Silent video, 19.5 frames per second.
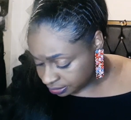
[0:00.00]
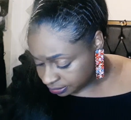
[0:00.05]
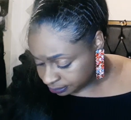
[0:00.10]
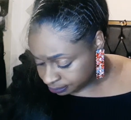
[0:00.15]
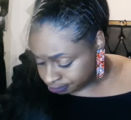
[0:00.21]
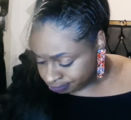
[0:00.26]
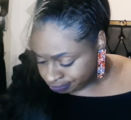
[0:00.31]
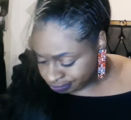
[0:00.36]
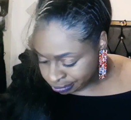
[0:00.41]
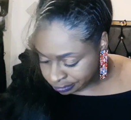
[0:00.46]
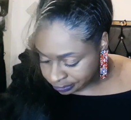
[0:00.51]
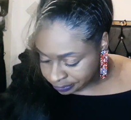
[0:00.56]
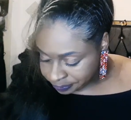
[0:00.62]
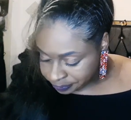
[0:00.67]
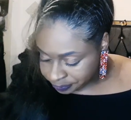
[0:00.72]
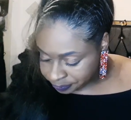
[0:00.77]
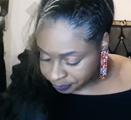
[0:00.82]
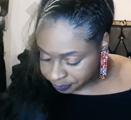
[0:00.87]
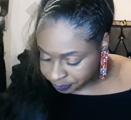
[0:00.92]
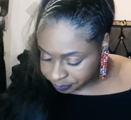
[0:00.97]

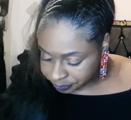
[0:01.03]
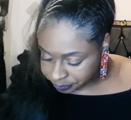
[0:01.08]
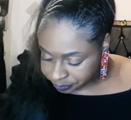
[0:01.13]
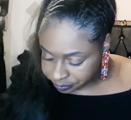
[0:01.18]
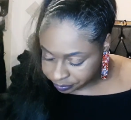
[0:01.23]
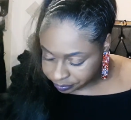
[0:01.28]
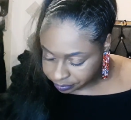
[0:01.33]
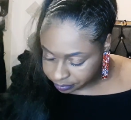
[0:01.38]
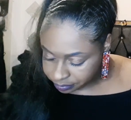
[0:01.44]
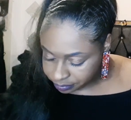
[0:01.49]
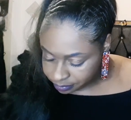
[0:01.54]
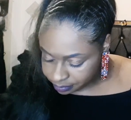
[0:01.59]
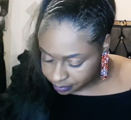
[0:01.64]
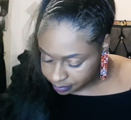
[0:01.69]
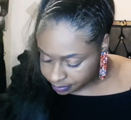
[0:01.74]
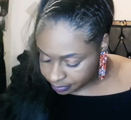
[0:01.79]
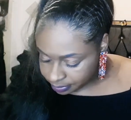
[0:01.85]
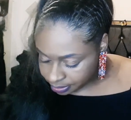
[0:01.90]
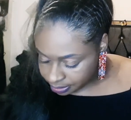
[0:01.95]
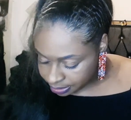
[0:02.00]

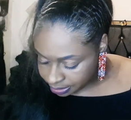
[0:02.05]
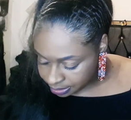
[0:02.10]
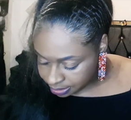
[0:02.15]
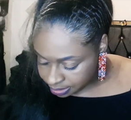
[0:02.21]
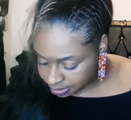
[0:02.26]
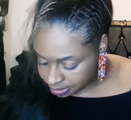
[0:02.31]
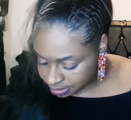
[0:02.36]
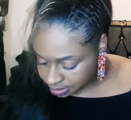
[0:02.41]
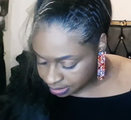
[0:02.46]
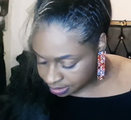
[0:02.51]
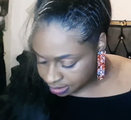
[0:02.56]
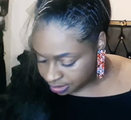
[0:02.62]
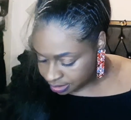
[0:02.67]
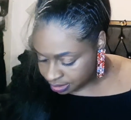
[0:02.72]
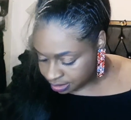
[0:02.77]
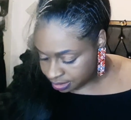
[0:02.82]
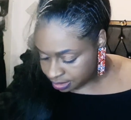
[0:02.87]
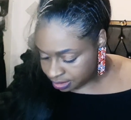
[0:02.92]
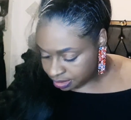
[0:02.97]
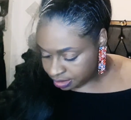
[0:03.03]

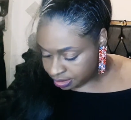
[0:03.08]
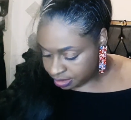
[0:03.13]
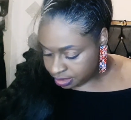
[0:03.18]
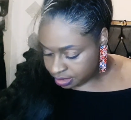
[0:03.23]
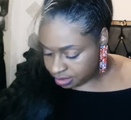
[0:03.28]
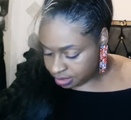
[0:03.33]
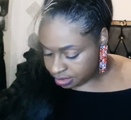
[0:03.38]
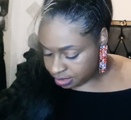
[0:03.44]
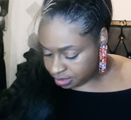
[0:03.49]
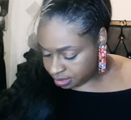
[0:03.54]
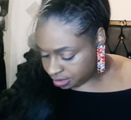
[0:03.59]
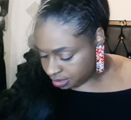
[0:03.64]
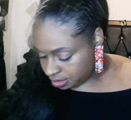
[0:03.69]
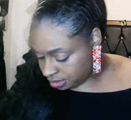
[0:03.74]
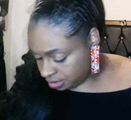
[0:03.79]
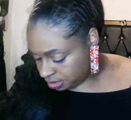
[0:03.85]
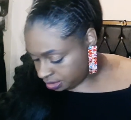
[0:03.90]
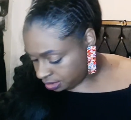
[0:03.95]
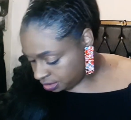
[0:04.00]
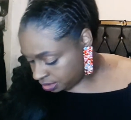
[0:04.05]

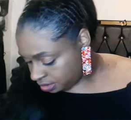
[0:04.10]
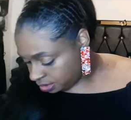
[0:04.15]
(no one is talking)